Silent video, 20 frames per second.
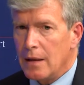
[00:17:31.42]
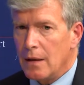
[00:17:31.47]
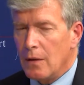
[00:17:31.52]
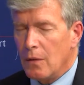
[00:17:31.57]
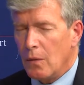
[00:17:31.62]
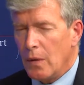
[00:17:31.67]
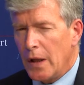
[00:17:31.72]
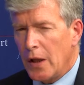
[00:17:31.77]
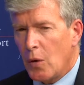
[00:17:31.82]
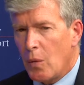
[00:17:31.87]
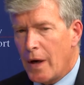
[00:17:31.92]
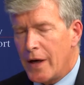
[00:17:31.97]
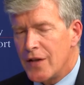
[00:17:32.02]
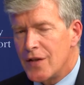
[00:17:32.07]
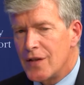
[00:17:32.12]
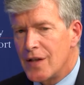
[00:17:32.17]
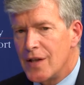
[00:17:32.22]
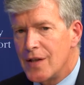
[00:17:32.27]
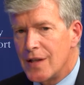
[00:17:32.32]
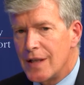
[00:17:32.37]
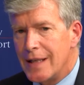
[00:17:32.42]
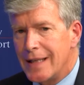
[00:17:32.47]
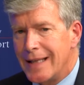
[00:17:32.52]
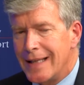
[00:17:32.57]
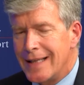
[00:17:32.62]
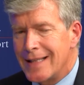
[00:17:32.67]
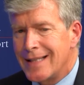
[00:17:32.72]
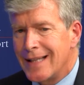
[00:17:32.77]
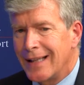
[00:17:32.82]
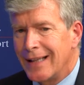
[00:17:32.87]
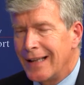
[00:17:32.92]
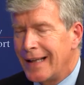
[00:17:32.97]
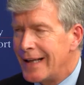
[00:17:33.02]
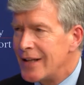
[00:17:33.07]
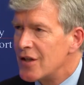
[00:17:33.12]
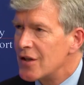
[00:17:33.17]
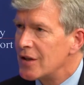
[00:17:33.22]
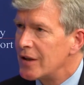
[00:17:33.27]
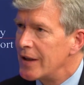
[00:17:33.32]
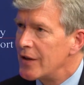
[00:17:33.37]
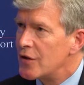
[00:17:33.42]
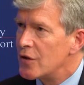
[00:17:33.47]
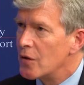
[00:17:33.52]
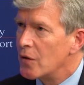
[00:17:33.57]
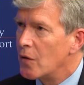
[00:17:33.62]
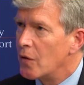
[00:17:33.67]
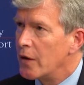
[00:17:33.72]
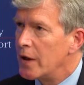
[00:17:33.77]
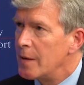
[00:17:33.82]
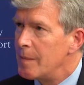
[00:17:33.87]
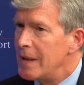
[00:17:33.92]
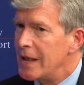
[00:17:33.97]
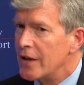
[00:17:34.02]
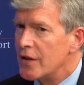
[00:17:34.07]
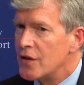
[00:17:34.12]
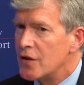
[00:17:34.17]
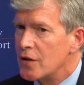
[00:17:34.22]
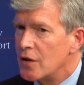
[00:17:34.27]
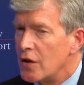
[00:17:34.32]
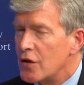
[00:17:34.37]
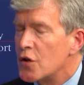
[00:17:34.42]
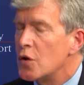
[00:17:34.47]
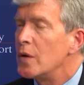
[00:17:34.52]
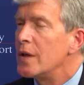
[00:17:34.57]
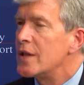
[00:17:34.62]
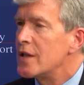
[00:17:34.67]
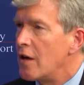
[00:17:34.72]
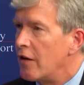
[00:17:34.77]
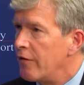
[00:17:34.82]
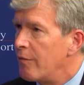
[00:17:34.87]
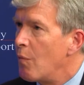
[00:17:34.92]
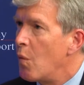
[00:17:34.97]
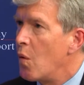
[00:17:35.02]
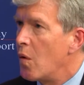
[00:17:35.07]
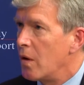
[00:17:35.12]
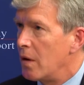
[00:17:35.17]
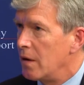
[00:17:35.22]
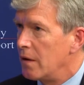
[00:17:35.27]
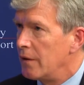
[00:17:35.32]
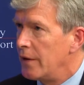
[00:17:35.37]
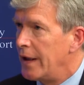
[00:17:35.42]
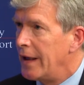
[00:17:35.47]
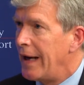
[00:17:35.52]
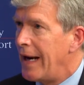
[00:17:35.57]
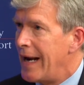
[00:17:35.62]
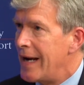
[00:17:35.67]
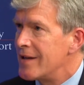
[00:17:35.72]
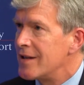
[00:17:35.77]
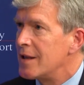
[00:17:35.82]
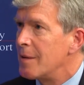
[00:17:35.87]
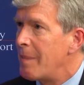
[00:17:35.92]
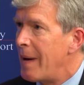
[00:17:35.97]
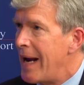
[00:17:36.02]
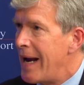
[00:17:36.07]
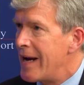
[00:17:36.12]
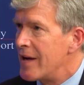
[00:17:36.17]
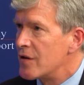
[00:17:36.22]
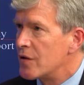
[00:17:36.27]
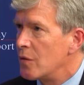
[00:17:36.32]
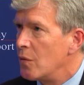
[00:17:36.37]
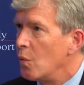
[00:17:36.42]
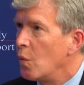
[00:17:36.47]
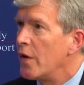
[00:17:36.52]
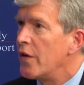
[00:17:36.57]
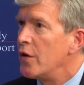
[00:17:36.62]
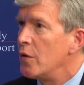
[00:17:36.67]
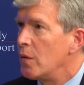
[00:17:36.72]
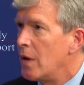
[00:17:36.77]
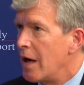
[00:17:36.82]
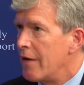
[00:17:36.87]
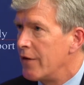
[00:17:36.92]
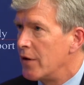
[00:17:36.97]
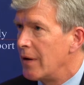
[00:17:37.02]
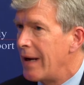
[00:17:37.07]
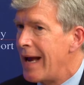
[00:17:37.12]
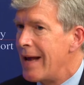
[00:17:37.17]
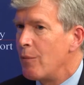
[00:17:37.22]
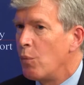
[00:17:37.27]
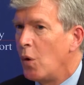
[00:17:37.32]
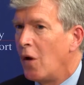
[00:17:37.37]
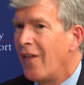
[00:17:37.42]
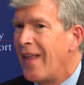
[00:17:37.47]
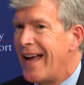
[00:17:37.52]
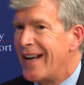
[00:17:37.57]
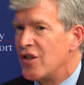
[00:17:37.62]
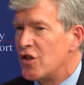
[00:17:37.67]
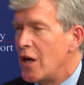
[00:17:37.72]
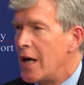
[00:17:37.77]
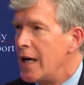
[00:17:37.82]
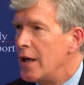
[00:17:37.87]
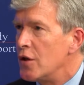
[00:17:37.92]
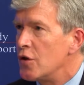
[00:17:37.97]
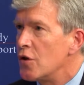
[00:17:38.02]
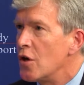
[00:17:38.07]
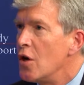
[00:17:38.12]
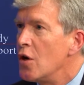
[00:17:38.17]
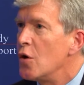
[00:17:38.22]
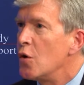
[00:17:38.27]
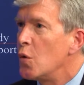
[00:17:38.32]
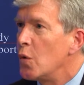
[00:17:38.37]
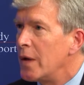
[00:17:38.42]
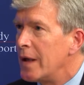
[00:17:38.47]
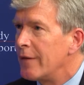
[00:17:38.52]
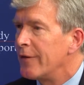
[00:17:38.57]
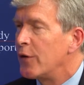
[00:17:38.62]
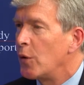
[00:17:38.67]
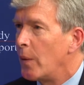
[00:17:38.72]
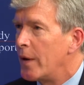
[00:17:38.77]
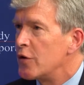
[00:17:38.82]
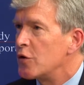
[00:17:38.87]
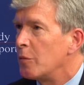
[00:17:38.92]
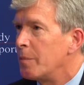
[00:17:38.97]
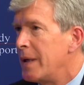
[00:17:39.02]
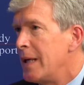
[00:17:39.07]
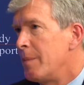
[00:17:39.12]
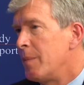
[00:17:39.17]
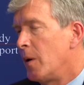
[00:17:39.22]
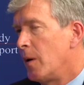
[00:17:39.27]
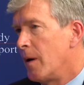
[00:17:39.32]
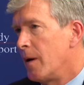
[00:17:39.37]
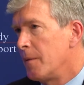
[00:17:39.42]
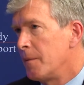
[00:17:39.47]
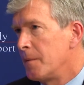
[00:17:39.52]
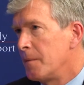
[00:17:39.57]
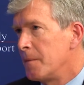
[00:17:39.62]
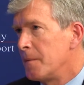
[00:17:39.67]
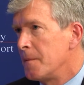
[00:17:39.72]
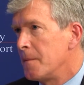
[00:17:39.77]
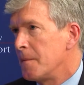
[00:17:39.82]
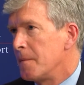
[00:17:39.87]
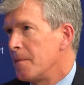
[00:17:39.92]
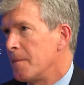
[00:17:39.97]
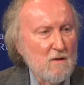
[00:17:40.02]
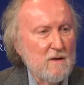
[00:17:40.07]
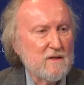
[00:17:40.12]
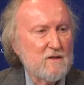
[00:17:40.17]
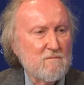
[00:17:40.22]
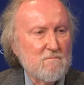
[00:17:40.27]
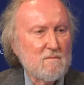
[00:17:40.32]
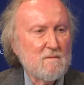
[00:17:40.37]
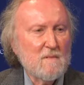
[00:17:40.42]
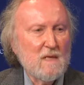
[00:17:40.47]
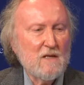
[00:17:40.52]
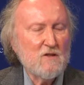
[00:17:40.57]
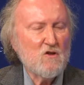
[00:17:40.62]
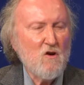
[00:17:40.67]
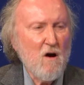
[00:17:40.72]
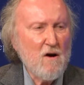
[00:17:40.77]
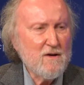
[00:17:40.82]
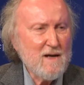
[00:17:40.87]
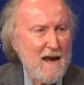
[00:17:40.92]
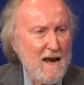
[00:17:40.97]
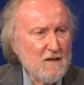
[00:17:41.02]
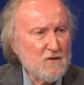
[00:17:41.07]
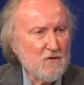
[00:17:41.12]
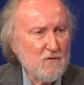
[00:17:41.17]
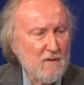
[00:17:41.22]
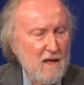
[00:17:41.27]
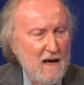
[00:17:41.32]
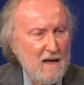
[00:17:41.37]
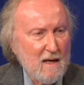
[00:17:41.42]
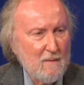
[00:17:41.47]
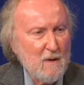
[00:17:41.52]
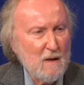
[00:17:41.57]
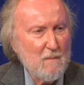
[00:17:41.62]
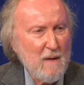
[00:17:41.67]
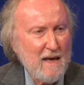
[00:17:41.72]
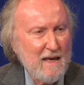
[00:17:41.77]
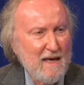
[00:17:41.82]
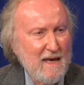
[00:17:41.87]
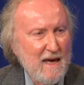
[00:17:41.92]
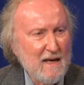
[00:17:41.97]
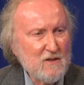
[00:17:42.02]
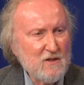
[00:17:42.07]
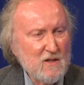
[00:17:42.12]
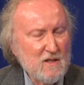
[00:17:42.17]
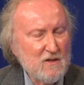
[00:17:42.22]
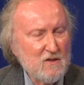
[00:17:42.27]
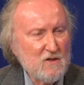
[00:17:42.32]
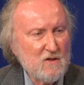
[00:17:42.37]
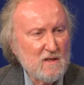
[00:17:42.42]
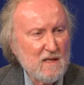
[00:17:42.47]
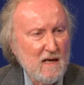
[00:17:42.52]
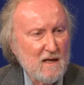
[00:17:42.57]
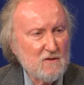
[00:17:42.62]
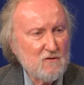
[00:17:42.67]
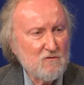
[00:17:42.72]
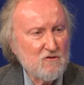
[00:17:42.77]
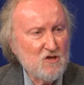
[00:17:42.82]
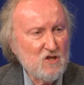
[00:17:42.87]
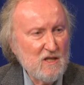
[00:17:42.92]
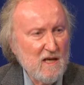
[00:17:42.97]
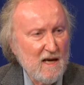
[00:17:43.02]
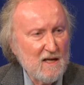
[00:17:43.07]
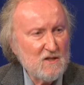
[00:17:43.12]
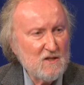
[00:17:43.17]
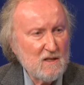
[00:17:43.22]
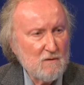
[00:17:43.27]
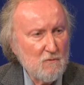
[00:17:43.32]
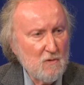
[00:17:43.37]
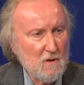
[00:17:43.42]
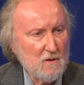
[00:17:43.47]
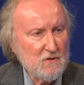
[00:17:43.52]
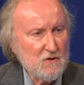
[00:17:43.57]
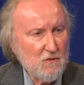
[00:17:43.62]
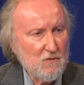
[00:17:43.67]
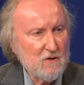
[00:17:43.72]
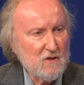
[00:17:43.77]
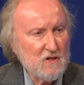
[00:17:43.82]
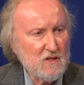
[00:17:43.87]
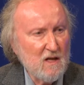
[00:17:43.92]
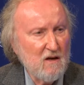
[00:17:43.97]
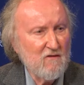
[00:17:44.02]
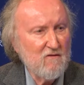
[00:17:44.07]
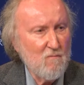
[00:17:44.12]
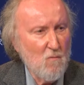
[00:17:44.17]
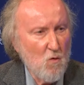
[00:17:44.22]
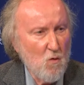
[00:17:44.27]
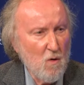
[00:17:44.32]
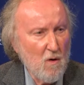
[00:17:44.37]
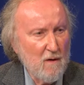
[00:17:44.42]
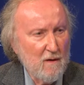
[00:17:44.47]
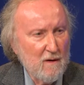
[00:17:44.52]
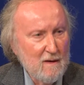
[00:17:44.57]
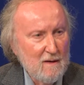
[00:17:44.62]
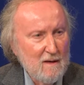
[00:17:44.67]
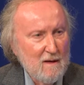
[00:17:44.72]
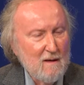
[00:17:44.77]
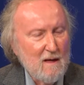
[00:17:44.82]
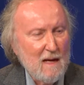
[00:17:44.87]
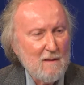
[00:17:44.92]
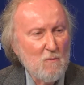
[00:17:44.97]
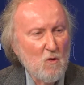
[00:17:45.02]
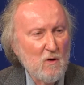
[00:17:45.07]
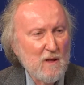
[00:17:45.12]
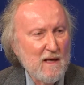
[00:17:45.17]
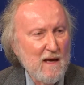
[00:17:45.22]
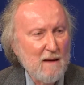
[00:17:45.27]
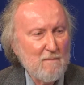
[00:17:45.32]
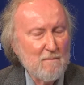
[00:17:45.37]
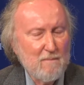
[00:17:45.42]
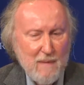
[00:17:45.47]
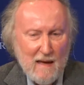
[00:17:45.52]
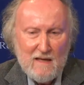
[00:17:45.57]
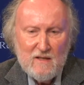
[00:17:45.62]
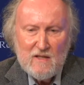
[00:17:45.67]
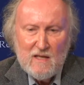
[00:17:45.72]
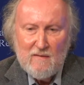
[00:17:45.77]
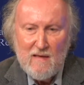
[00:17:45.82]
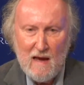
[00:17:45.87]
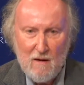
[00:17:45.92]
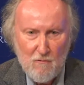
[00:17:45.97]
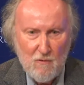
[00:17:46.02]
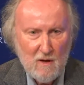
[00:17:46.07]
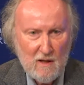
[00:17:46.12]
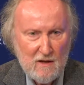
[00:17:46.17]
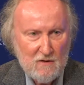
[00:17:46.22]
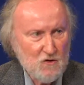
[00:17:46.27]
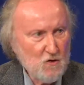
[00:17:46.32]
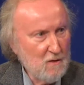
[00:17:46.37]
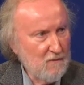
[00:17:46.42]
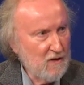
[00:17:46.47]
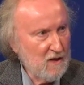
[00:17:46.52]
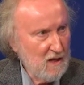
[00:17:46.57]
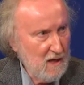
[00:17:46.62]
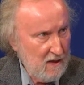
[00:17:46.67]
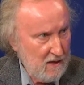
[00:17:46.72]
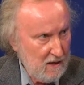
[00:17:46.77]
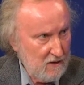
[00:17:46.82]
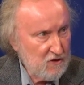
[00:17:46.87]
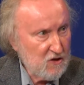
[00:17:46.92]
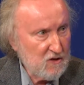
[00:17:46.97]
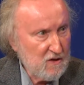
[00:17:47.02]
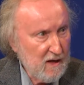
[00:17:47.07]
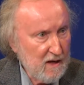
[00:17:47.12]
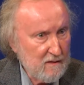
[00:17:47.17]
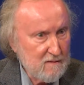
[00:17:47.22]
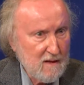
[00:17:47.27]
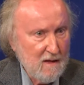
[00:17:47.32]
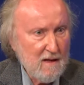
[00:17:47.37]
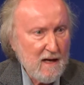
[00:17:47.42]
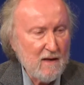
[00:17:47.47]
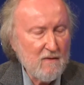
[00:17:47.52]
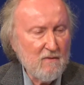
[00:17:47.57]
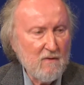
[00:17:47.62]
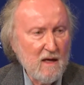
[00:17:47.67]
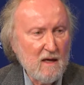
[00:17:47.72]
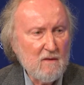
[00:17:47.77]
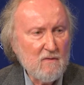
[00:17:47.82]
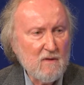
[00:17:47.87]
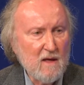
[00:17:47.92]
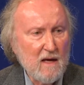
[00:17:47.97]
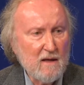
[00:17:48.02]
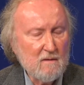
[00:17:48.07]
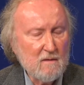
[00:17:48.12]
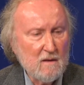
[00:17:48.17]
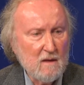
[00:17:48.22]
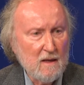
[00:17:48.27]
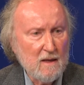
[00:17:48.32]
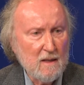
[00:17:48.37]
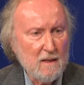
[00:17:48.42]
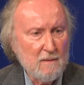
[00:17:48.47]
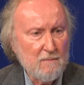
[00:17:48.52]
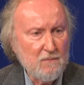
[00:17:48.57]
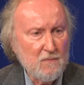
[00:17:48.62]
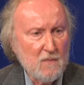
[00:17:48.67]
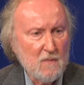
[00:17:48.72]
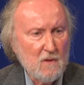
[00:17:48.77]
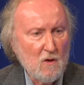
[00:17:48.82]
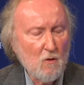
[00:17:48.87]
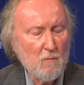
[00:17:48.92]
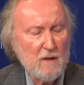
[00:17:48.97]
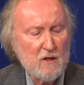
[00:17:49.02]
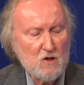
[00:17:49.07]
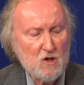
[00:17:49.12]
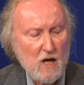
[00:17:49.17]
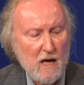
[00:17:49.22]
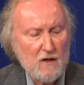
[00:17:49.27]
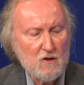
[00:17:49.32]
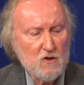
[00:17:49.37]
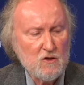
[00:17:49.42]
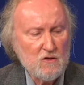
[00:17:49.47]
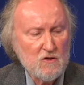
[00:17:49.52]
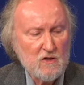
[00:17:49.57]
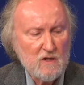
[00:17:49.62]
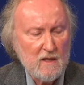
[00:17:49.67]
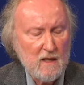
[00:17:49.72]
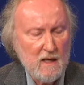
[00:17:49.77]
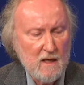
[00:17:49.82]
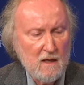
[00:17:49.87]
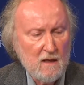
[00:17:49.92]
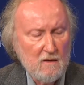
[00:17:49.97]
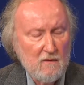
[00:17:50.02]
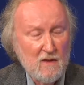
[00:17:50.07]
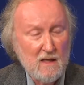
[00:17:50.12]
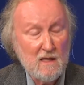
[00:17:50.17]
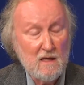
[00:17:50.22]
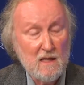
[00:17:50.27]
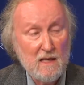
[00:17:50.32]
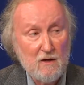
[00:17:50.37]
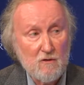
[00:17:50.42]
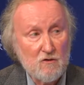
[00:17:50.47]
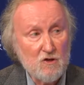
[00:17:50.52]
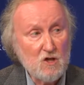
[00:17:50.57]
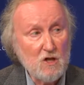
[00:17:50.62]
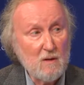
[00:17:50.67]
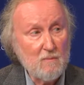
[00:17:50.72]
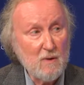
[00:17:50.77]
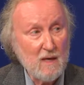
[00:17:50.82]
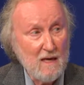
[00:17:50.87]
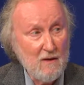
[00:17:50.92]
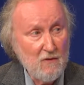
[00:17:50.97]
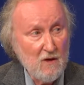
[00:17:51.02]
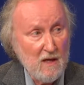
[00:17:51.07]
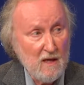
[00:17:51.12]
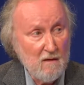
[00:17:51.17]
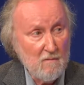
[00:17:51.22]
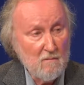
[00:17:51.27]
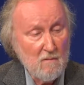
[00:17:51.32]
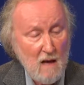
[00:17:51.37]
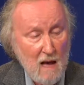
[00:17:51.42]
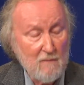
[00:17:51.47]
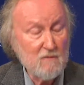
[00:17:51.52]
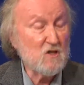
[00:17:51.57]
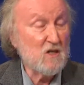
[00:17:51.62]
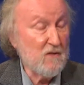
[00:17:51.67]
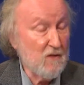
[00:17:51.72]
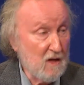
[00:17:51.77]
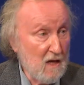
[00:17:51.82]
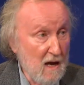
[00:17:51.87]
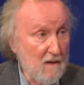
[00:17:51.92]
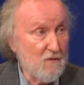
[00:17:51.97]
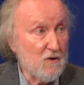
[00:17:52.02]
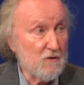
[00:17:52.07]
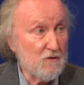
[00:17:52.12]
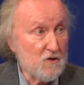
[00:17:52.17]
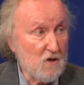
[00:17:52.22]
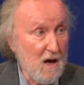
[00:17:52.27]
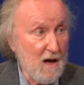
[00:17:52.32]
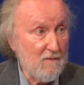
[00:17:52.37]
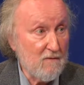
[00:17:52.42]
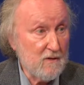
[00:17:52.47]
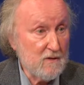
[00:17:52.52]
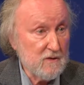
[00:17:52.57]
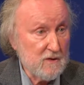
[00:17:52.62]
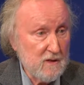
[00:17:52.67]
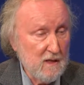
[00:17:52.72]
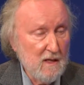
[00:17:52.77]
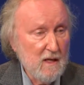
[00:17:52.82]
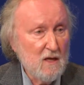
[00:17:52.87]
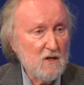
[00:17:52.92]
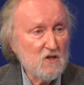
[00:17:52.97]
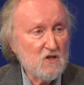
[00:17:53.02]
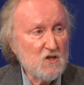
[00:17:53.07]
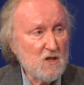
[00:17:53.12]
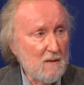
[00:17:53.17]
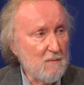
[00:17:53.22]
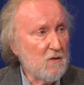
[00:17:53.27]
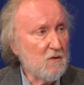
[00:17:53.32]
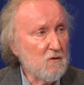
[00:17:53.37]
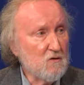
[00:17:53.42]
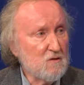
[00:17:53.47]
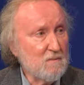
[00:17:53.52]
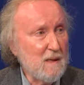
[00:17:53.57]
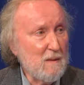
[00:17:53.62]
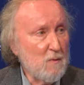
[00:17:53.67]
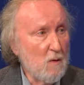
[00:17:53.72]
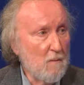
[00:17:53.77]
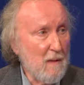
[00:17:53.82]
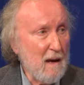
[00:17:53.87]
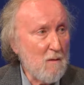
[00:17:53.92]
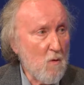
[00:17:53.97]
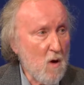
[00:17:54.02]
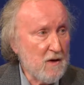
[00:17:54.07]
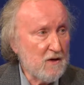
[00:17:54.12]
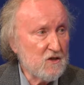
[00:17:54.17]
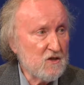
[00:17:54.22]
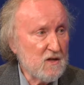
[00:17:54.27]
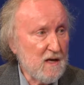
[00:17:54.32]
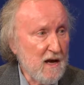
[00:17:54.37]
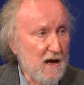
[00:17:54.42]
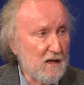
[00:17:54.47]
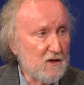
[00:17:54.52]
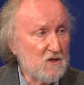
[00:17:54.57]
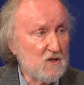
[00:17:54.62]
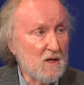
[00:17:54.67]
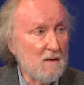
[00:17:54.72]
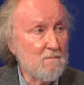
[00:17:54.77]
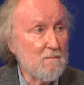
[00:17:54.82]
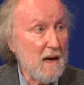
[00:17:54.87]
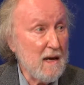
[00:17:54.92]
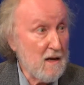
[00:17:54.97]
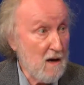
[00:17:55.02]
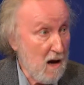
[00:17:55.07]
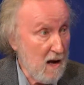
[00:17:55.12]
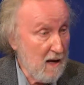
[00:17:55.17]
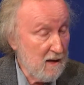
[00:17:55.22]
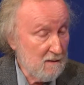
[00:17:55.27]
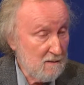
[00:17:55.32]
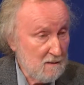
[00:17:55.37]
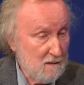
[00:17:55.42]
One of the questions is the legislature going to be assert itself more than it has in the past with a new governor? And will that change who the influential people are? You know, it's hard to answer that. I mean, my guess is the answer is yes, it will assert itself more. I'm only basing that really in sort of a gut instinct. I think that there will be changes in the leadership obviously in the governor's office. Some of those people may want to stay, some may not.